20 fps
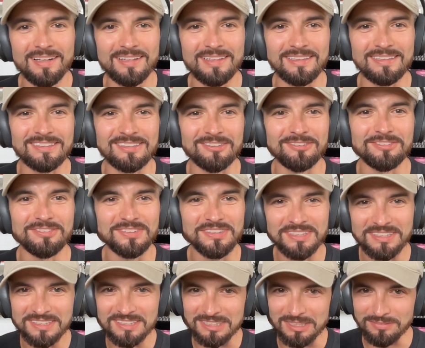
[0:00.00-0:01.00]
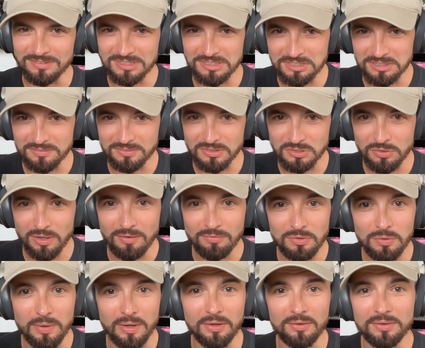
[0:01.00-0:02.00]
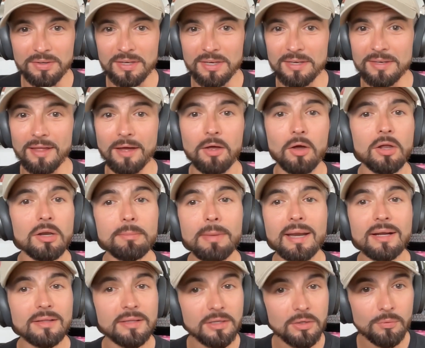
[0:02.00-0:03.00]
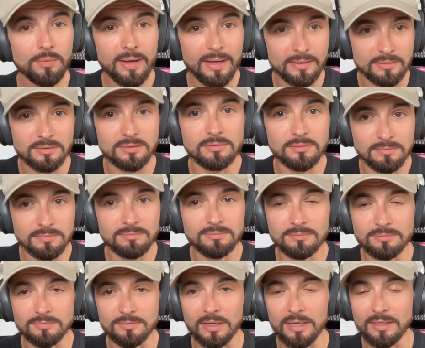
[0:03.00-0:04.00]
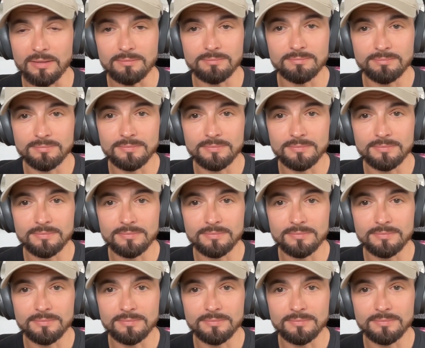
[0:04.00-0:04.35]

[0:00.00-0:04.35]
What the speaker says: So service-to-service GraphQL, not automatically correct, right?